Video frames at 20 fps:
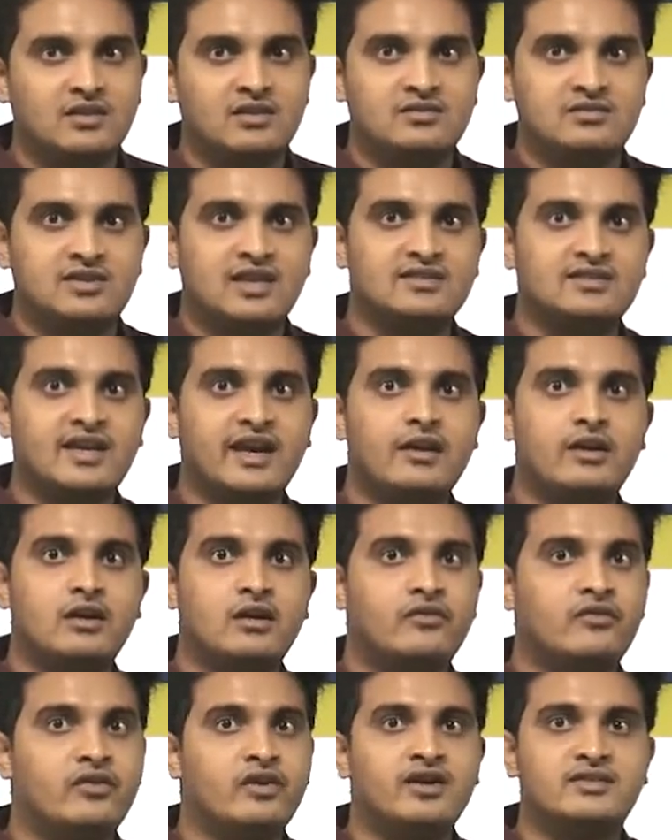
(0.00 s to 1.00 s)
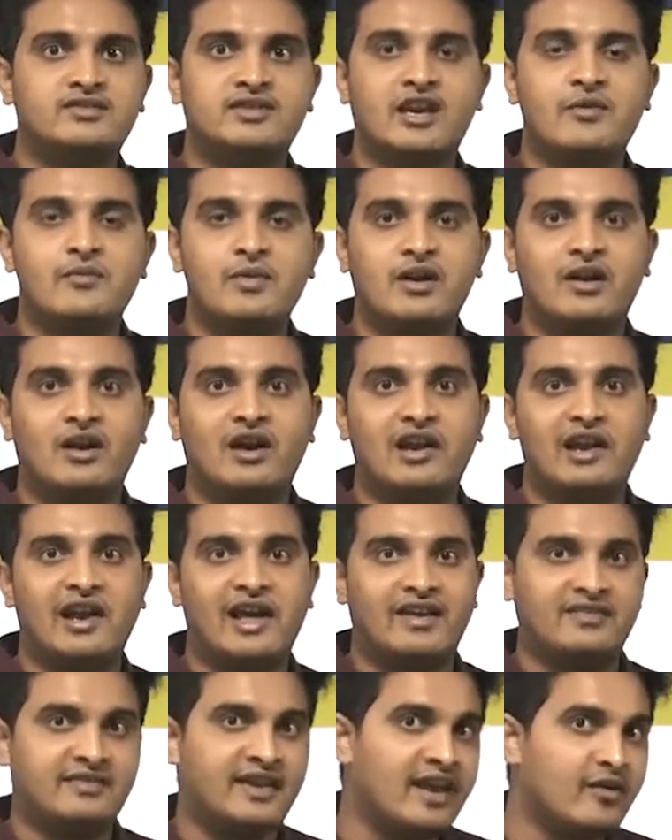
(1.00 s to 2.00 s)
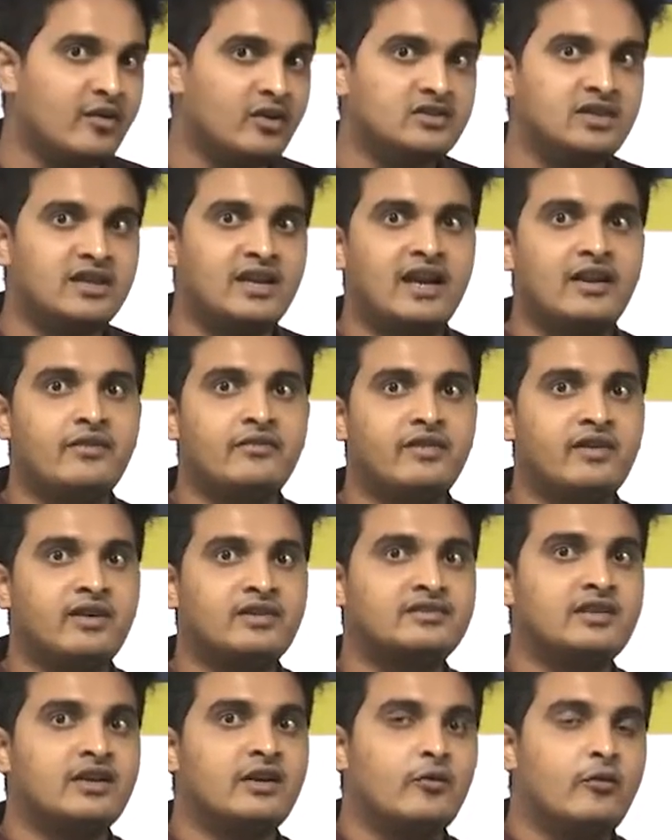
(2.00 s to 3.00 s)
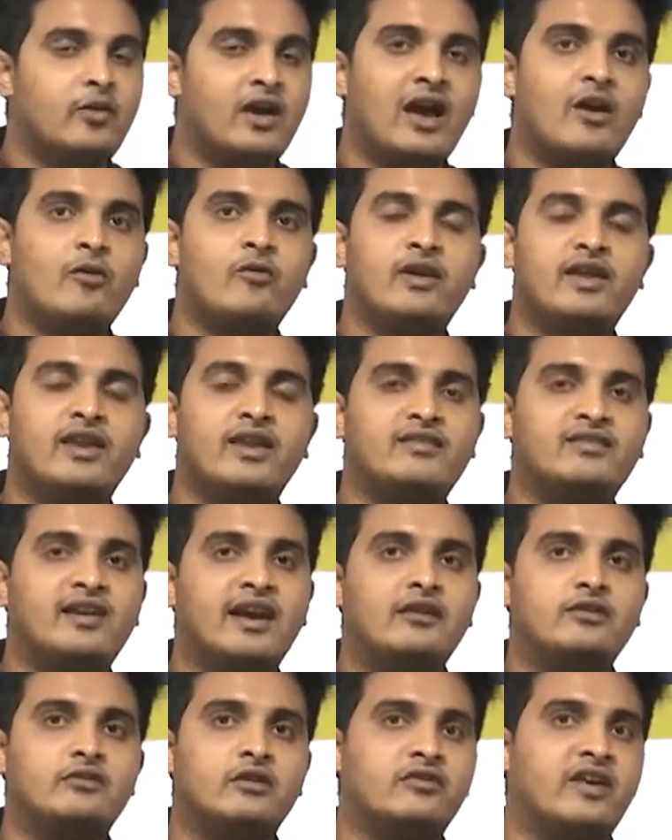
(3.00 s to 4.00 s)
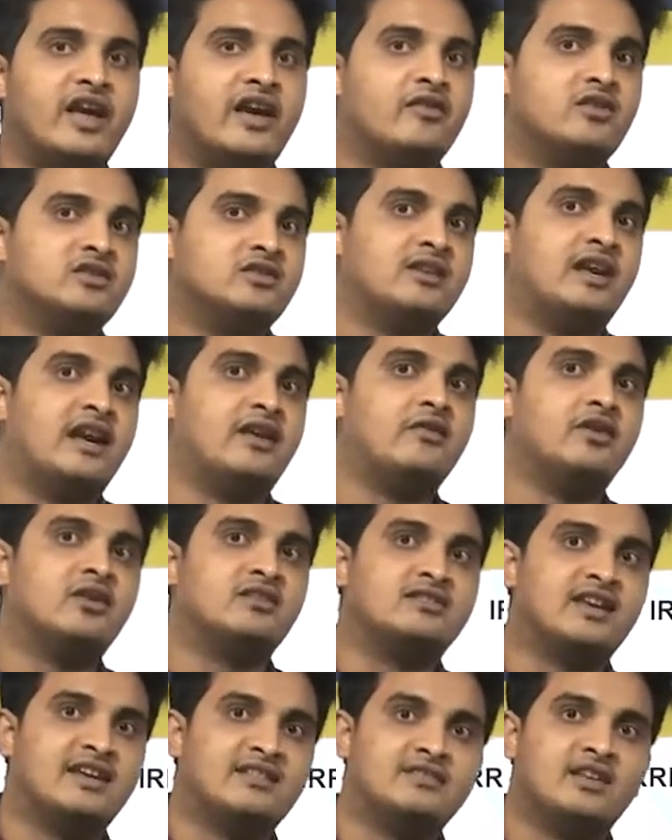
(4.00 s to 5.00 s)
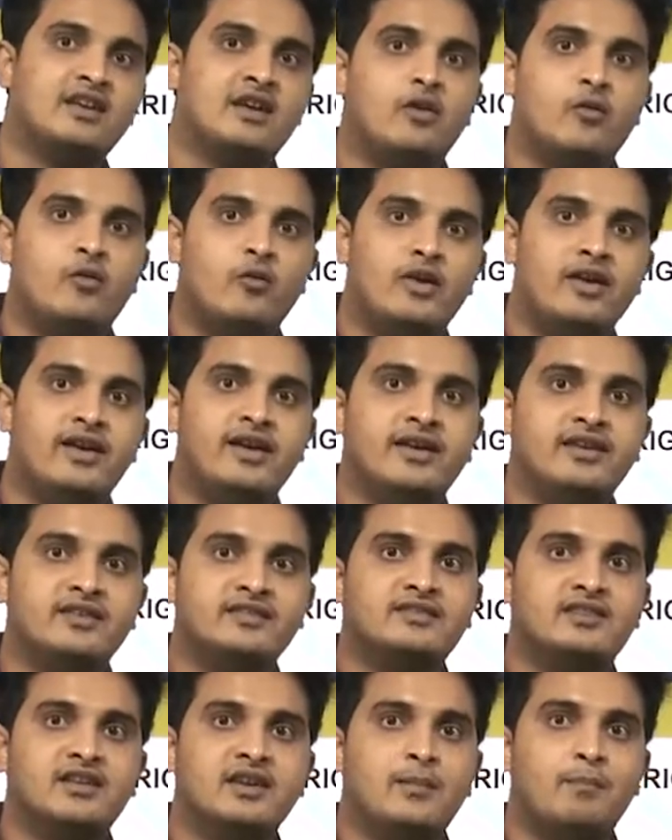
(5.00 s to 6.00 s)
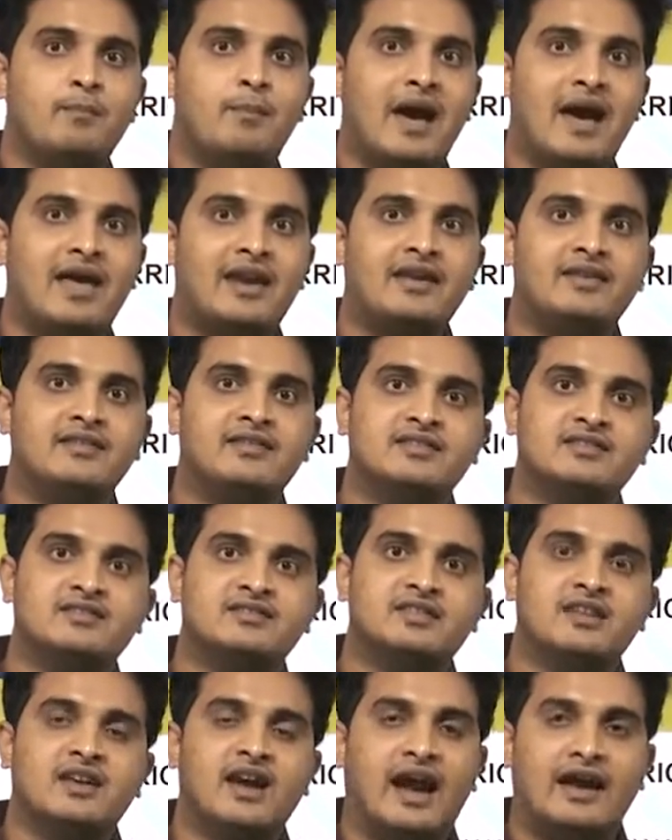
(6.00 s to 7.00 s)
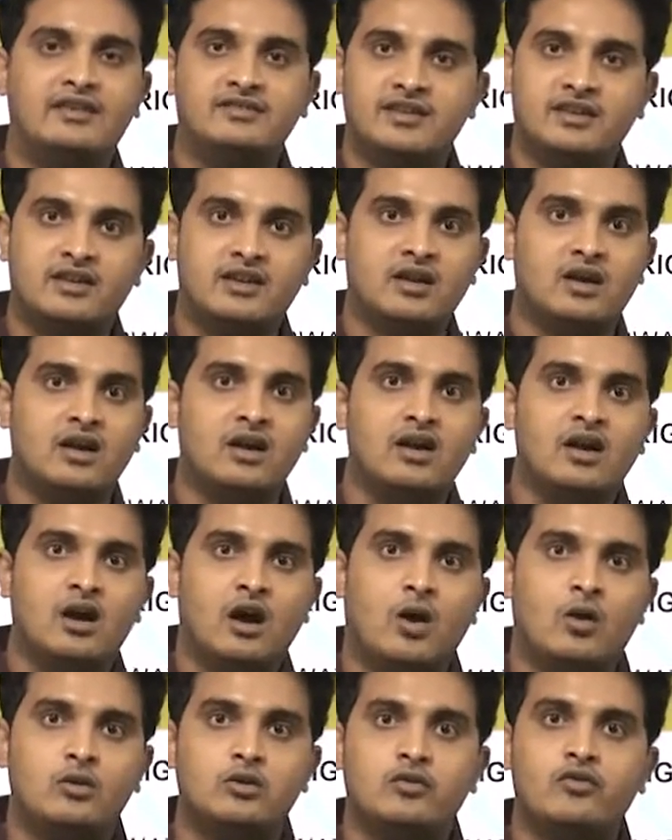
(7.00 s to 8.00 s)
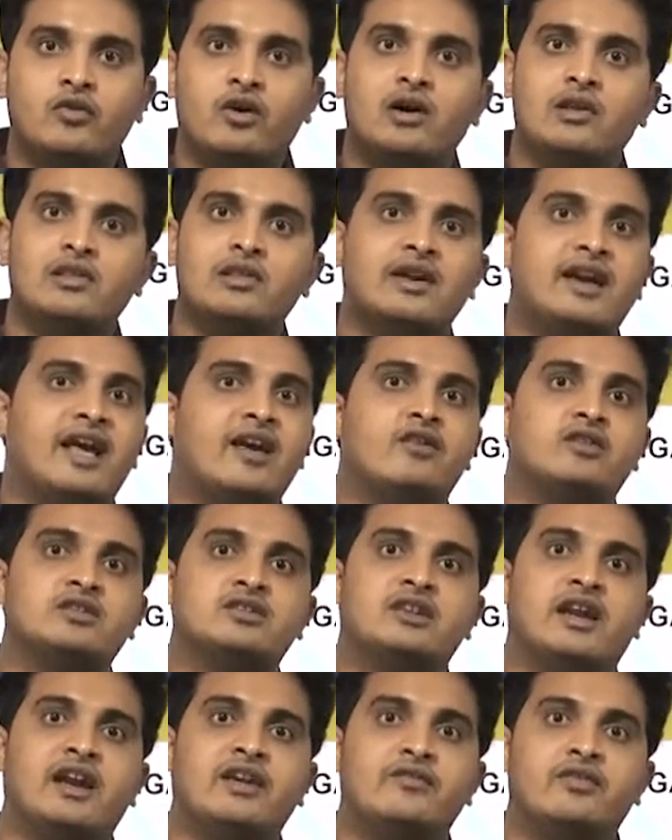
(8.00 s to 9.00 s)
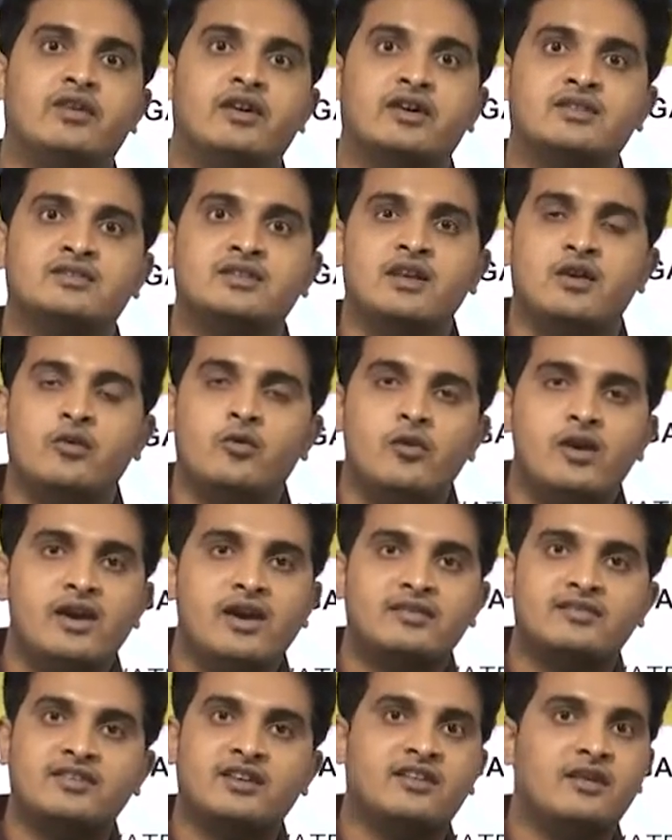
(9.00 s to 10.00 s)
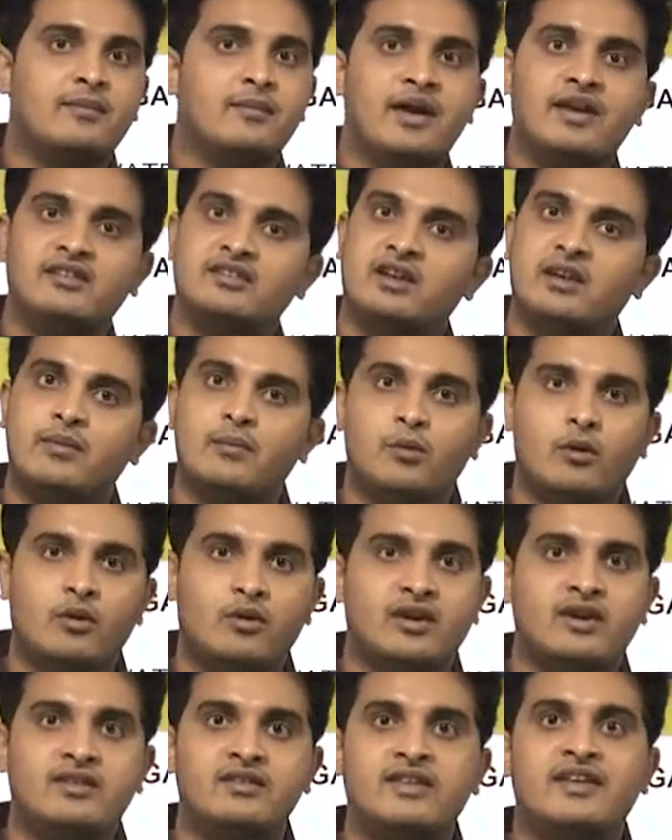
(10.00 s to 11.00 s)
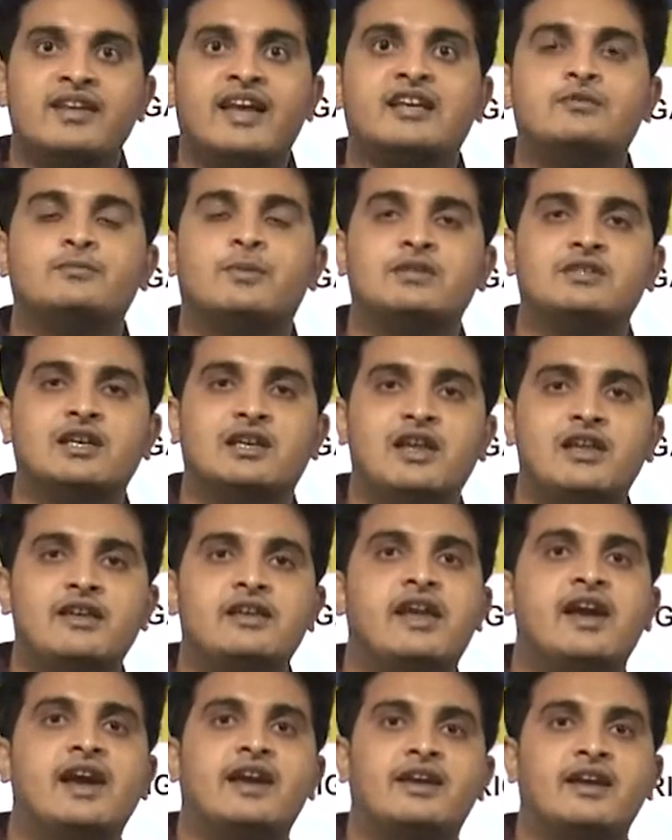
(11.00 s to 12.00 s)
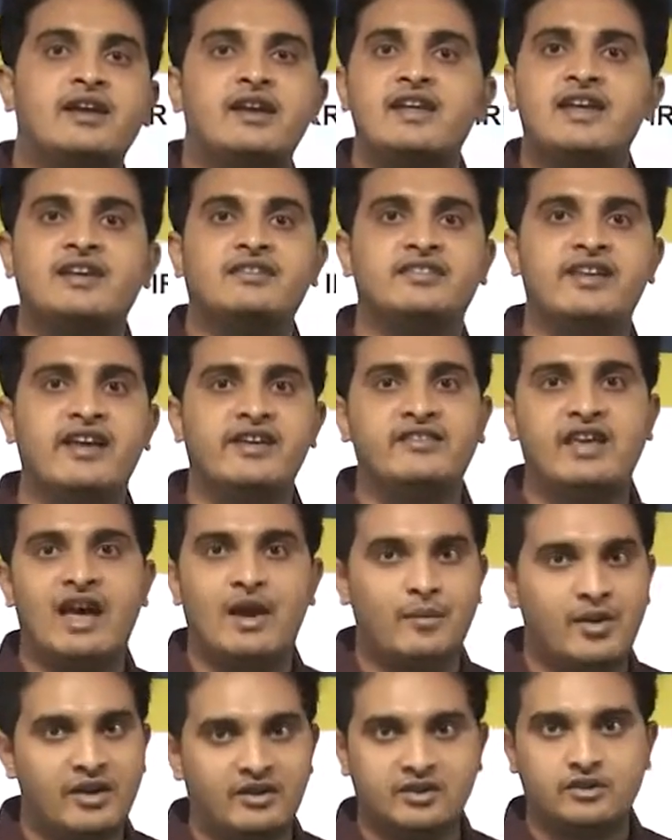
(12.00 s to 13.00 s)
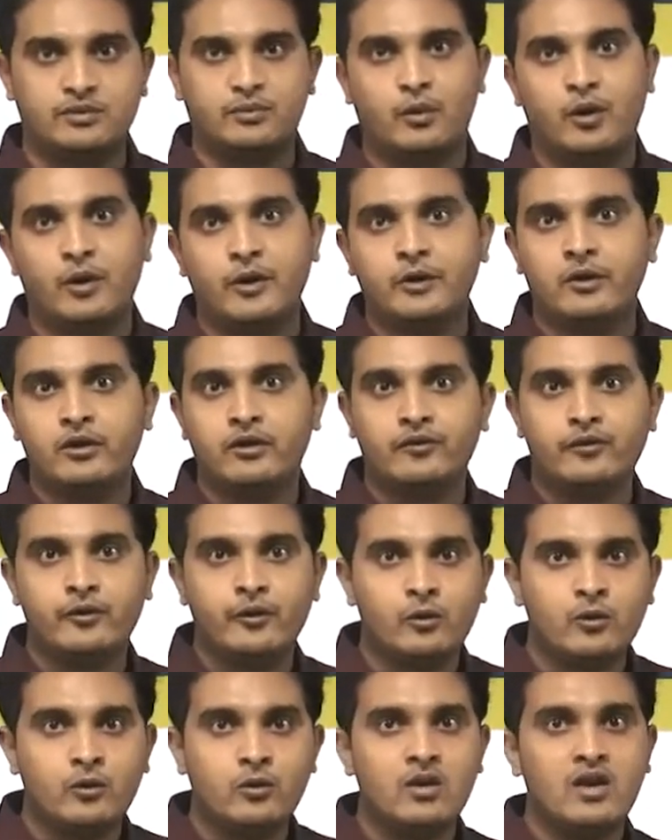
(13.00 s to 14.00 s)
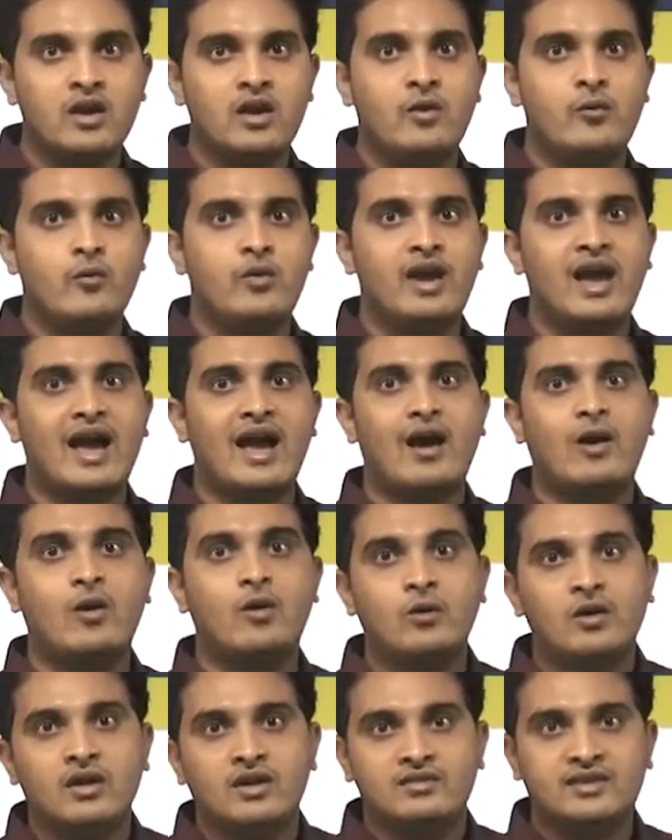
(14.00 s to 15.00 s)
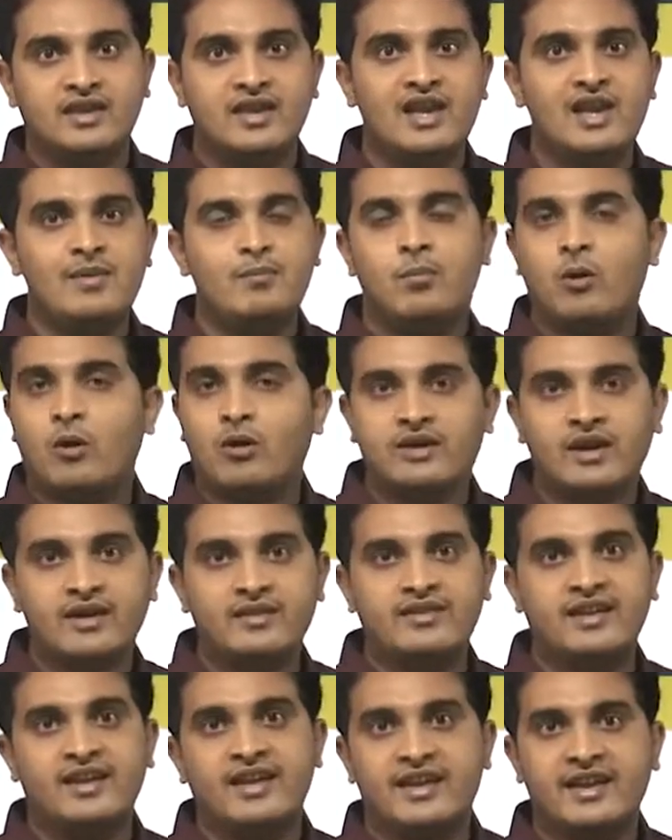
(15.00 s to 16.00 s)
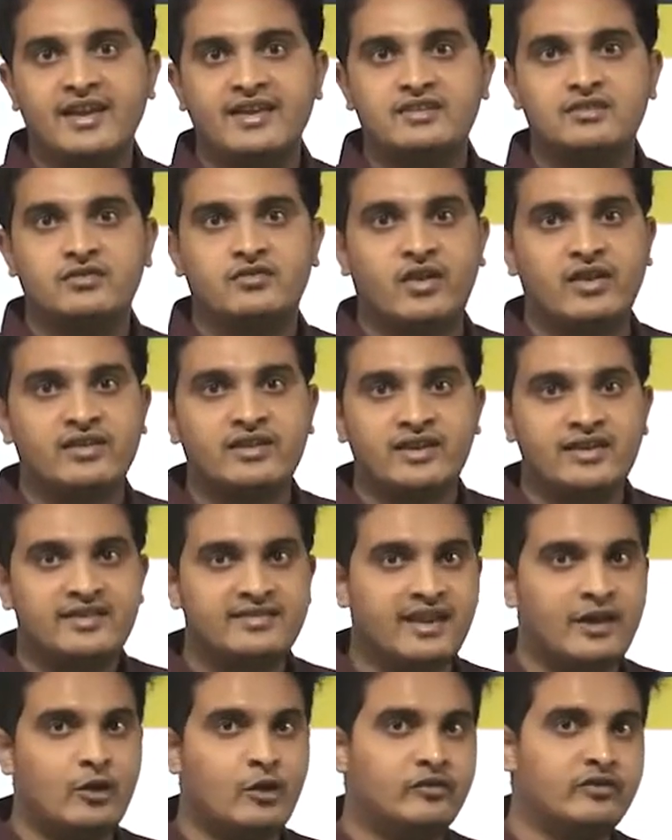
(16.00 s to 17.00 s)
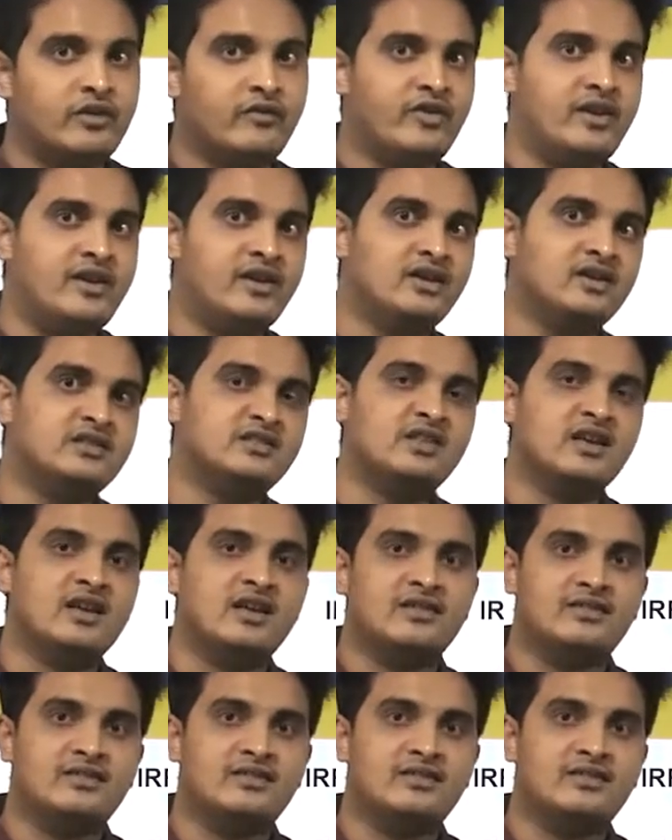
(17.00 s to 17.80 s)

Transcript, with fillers: Such kind of works can be called as diversion headworks. We have various kinds of diversion headworks as weirs, barrages, etc. Out of all the diversion headworks, weirs are the major important thing, especially in GATE and ESE examinations point of view. We have three important theories for the design of the weirs.